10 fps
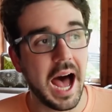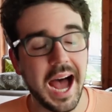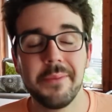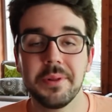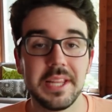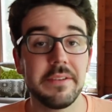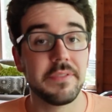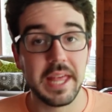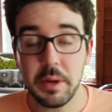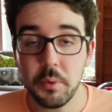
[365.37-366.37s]
I
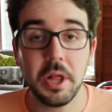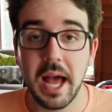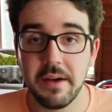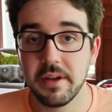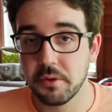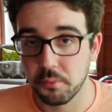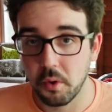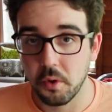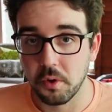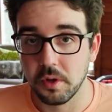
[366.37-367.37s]
believe they will have a
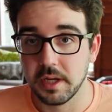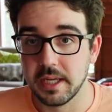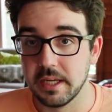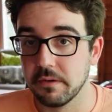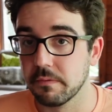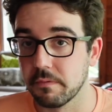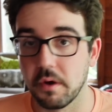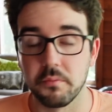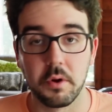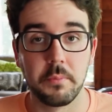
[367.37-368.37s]
role in
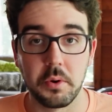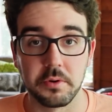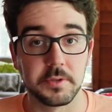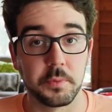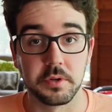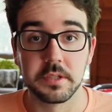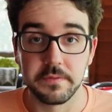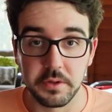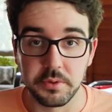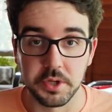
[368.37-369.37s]
Front Row Motorsports'
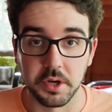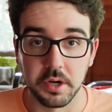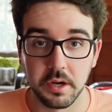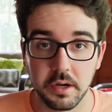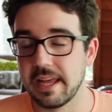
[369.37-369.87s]
future.